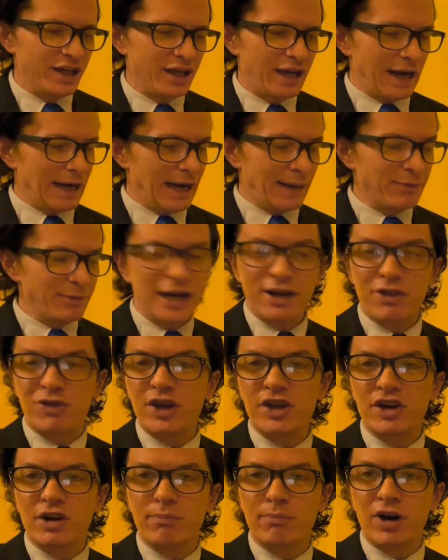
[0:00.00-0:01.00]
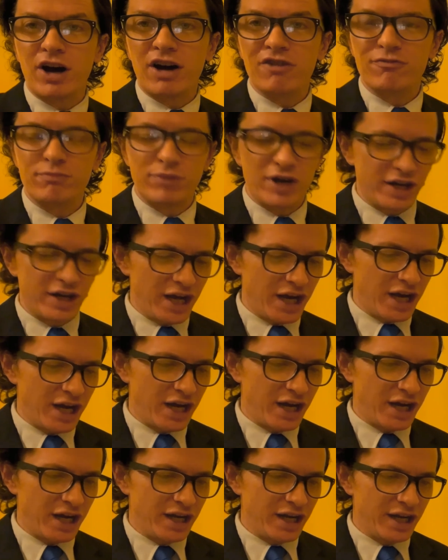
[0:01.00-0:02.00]
I'm not a theater buff, but,
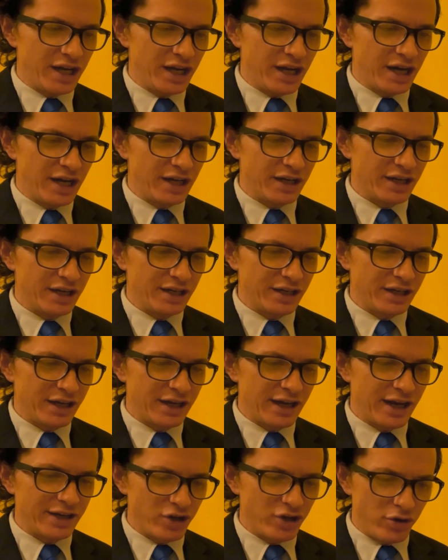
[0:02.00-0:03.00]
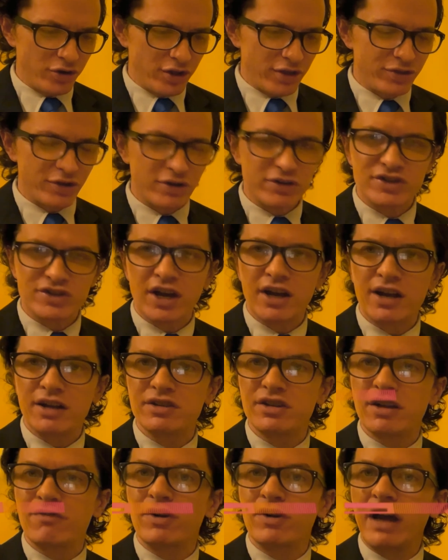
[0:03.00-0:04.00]
and I know that there's
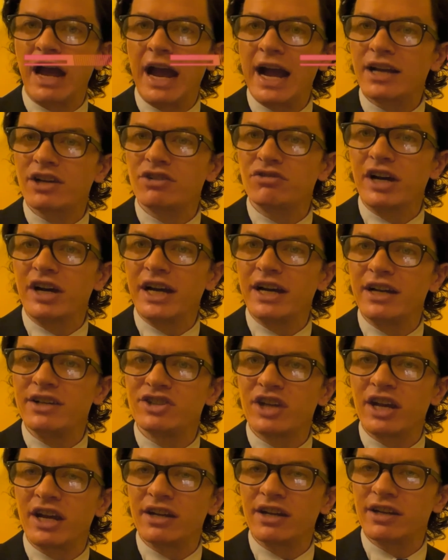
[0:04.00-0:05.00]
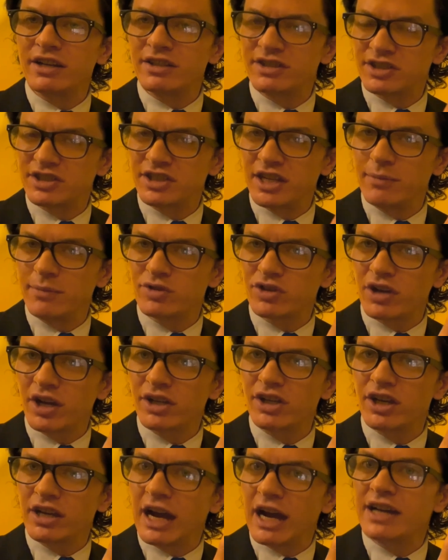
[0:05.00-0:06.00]
different accolades, and it seems
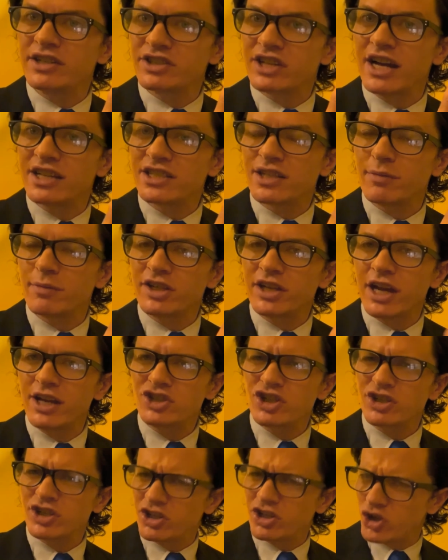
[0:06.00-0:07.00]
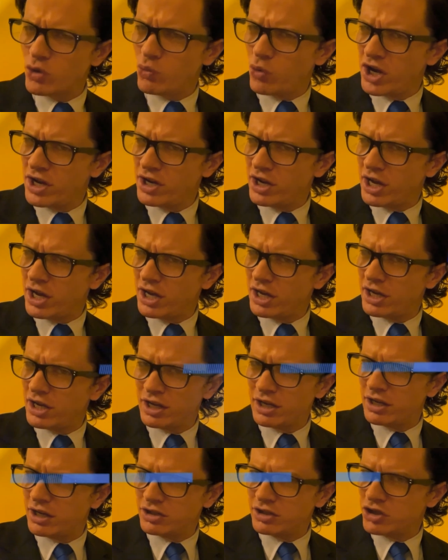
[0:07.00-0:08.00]
like you guys got some attention. Did you win
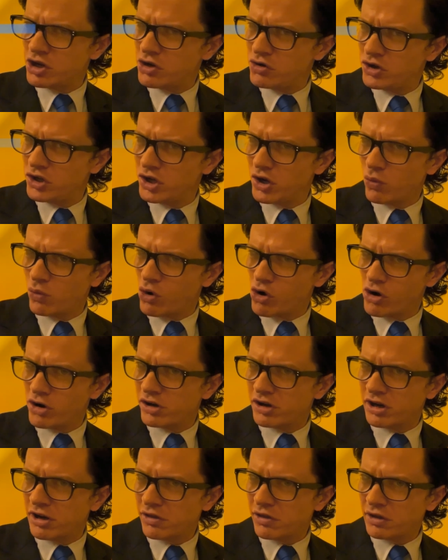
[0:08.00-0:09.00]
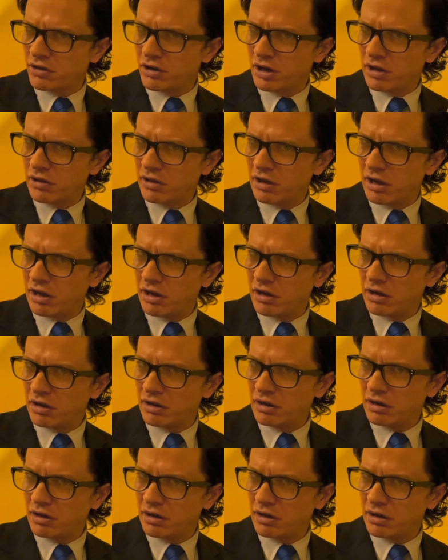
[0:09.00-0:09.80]
a Tony Award or anything like that?